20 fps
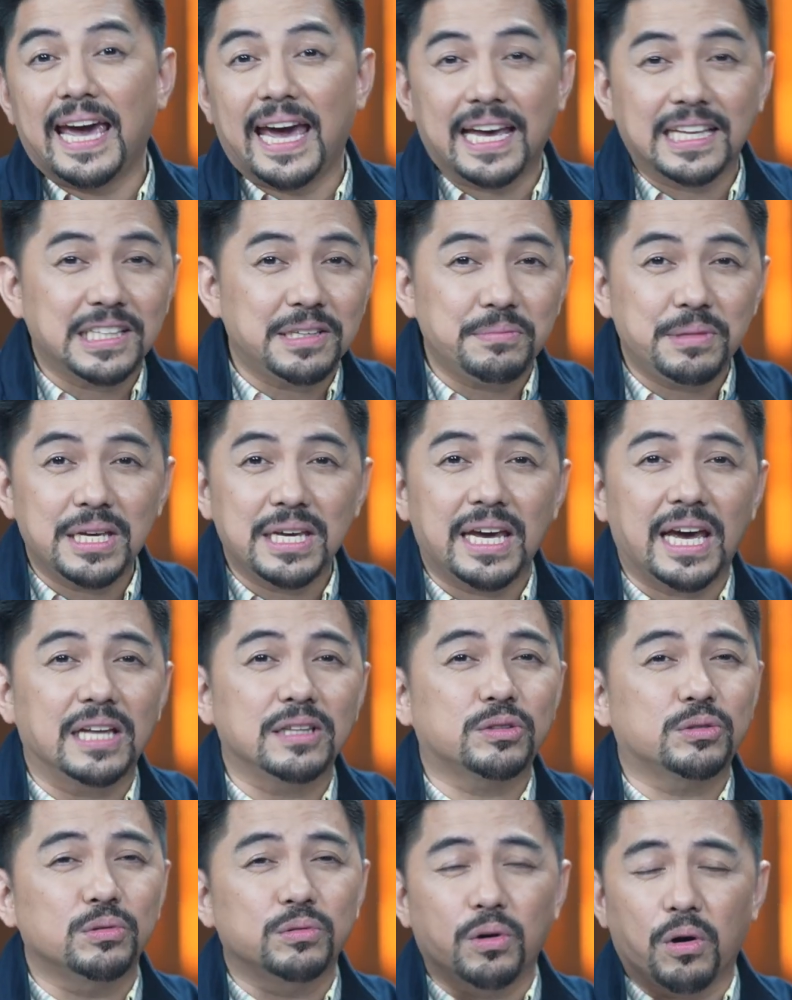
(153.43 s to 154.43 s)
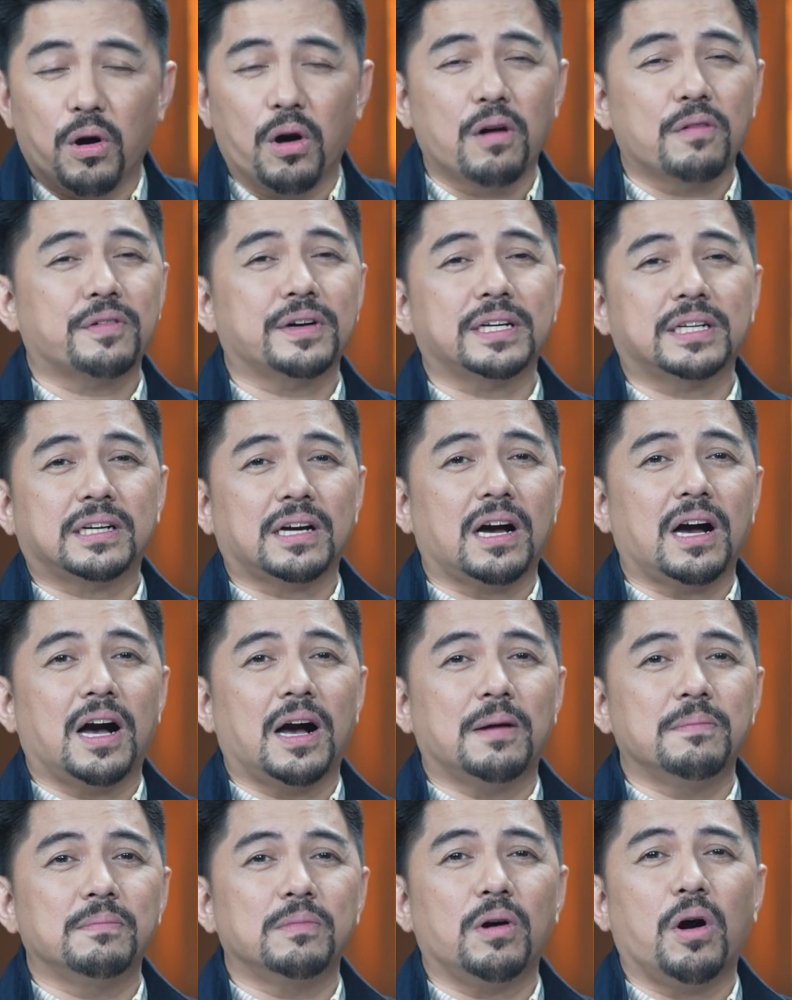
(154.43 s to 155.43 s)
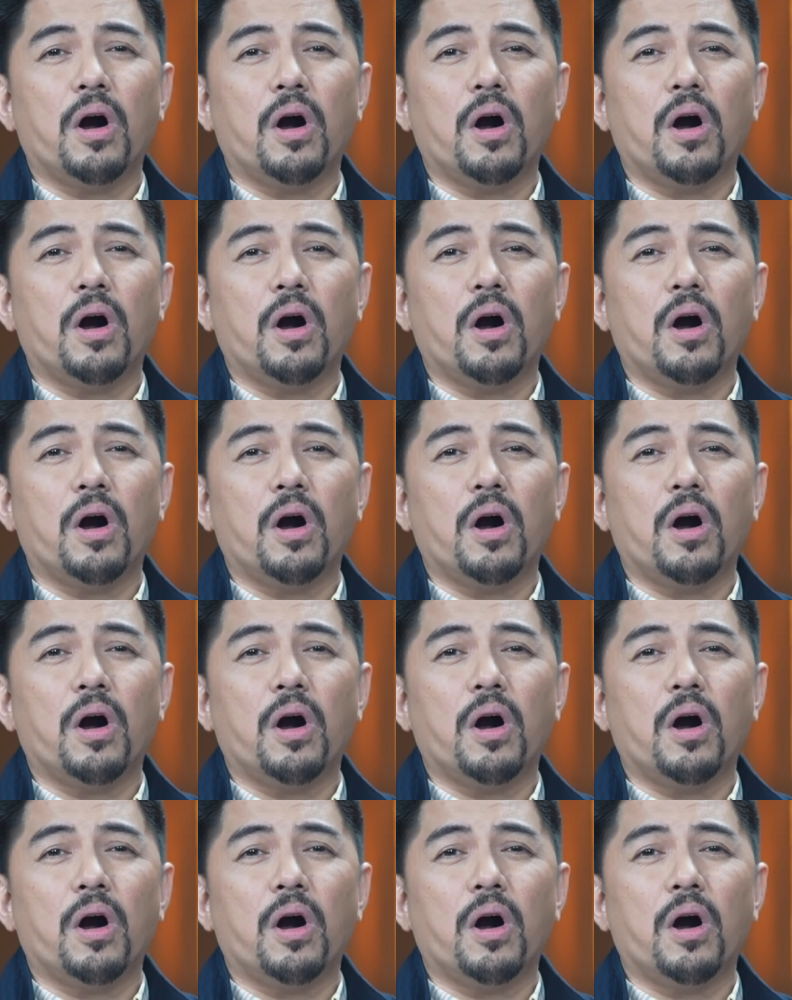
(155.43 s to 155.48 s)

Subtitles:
enemy and to overcome